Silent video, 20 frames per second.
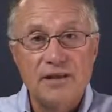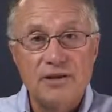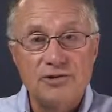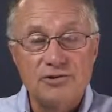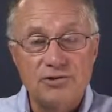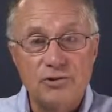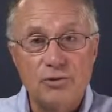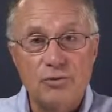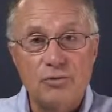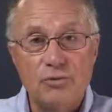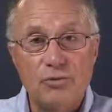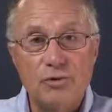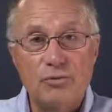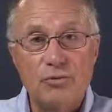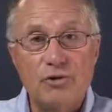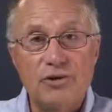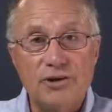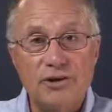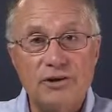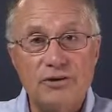So what
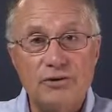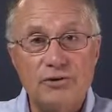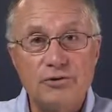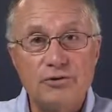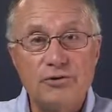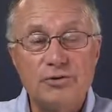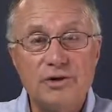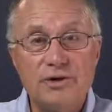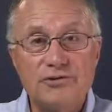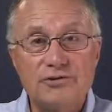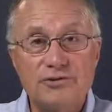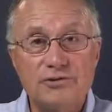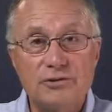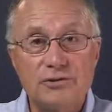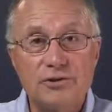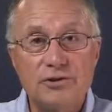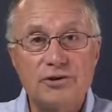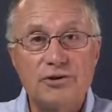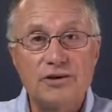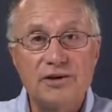we're going to do is to
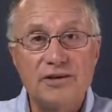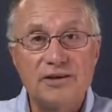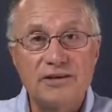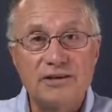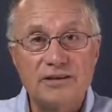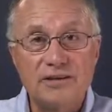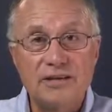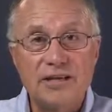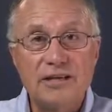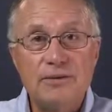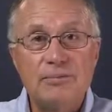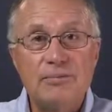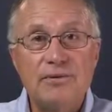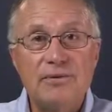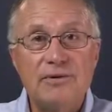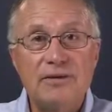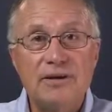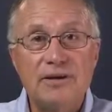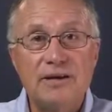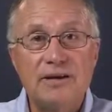look deep
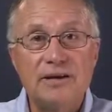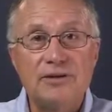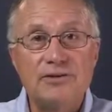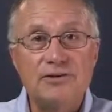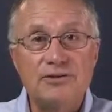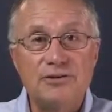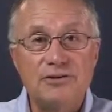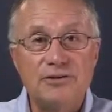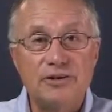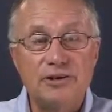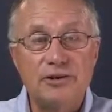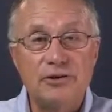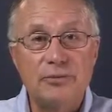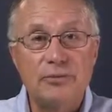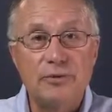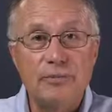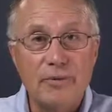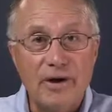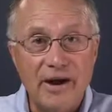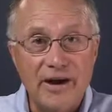into the
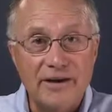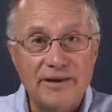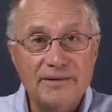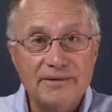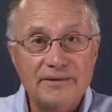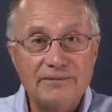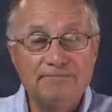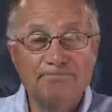human mind